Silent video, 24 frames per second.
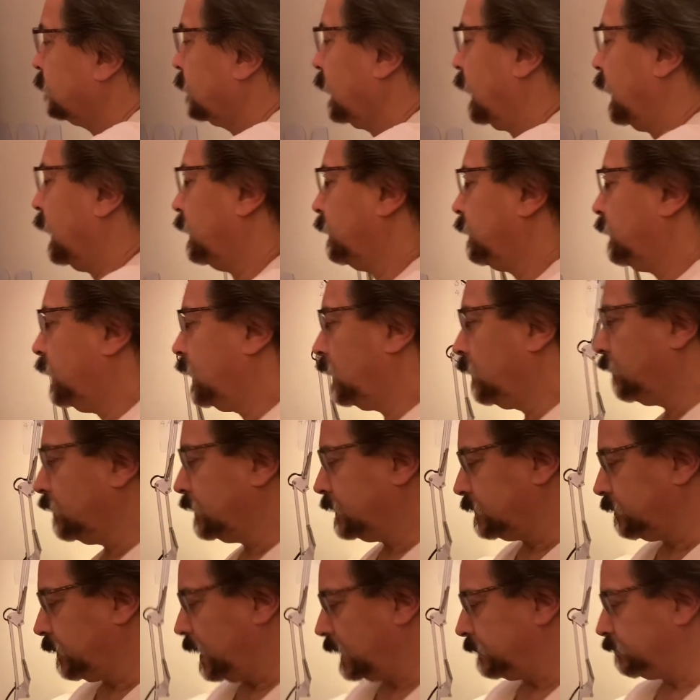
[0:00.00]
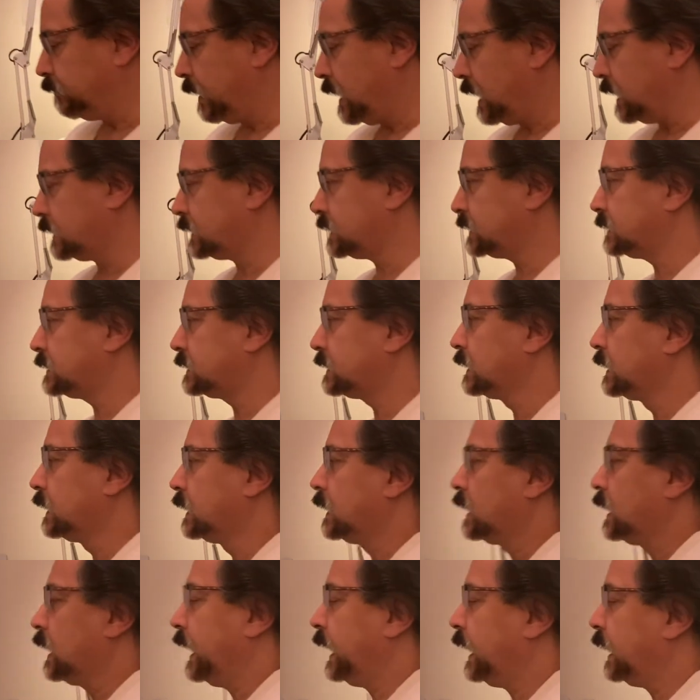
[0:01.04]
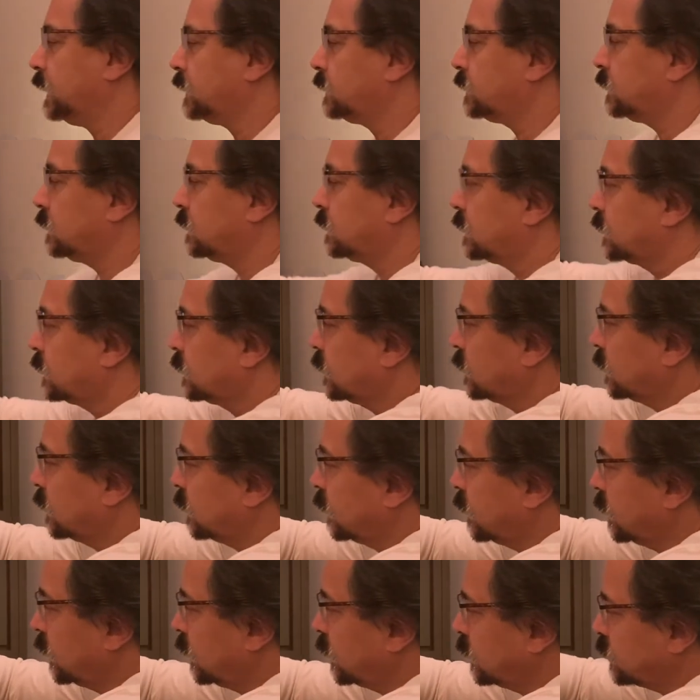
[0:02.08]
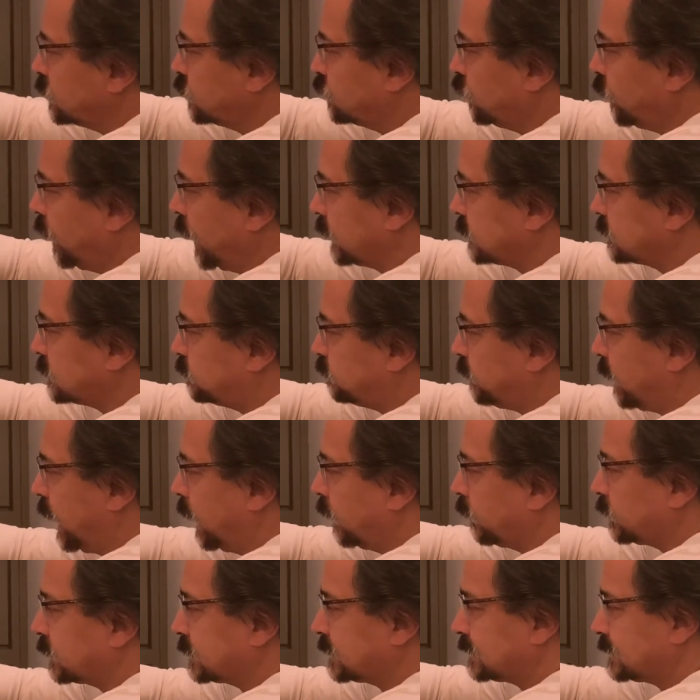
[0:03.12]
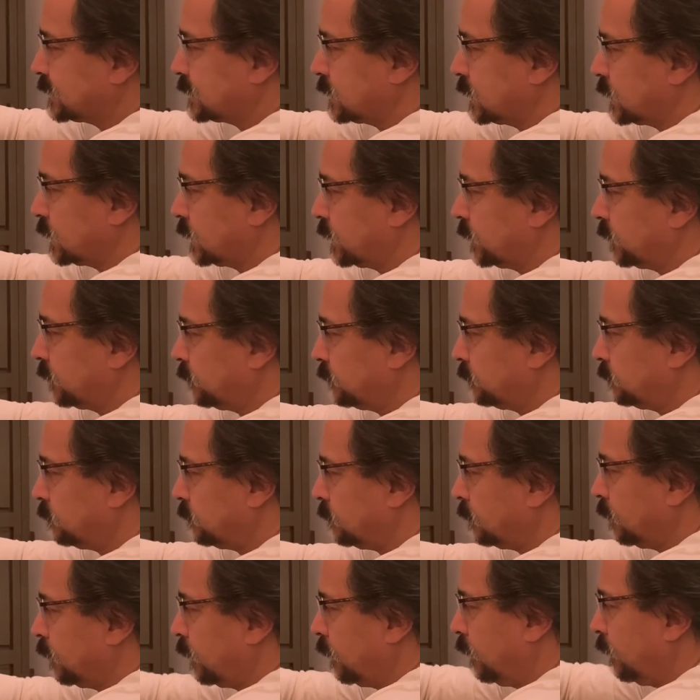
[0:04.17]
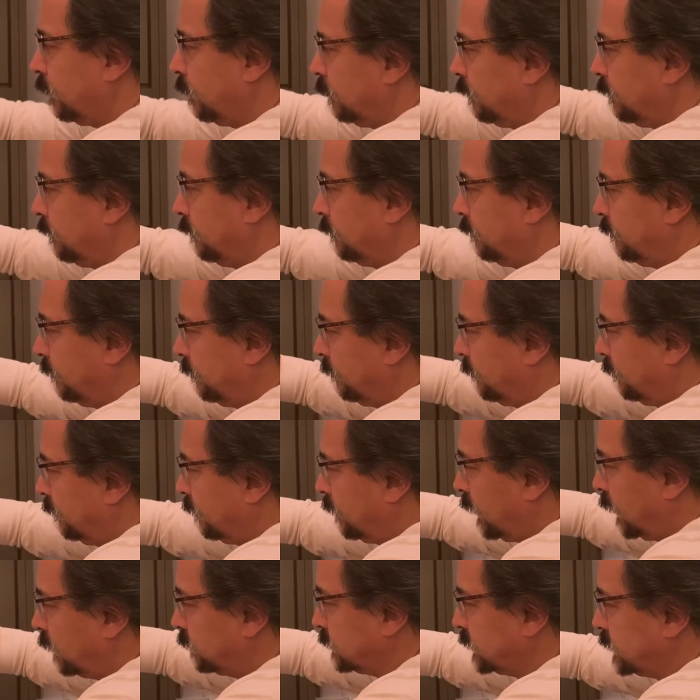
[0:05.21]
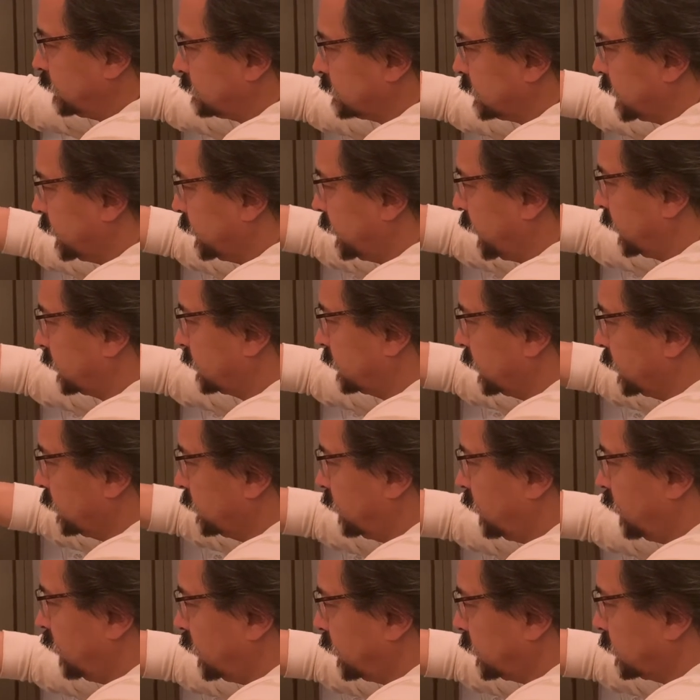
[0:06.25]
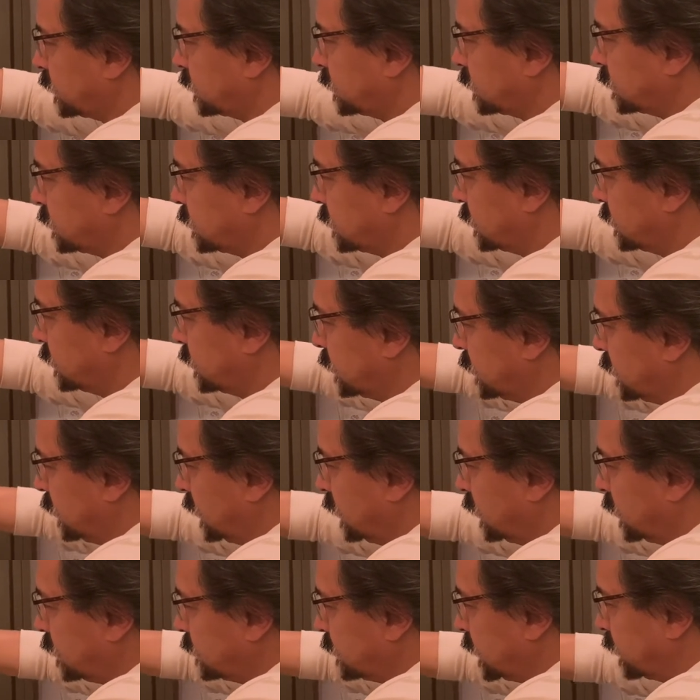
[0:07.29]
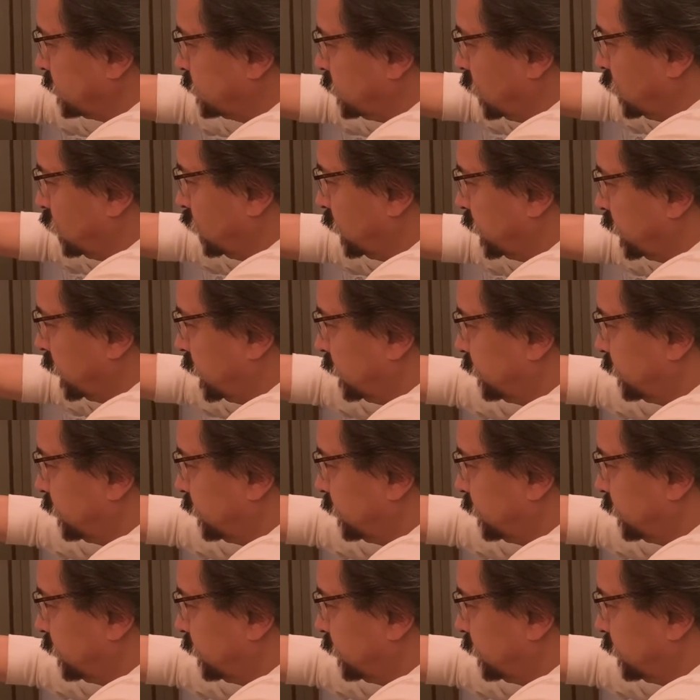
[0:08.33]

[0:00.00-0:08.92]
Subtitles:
And there is my box in transparency. I'm disconnecting lines because I don't want to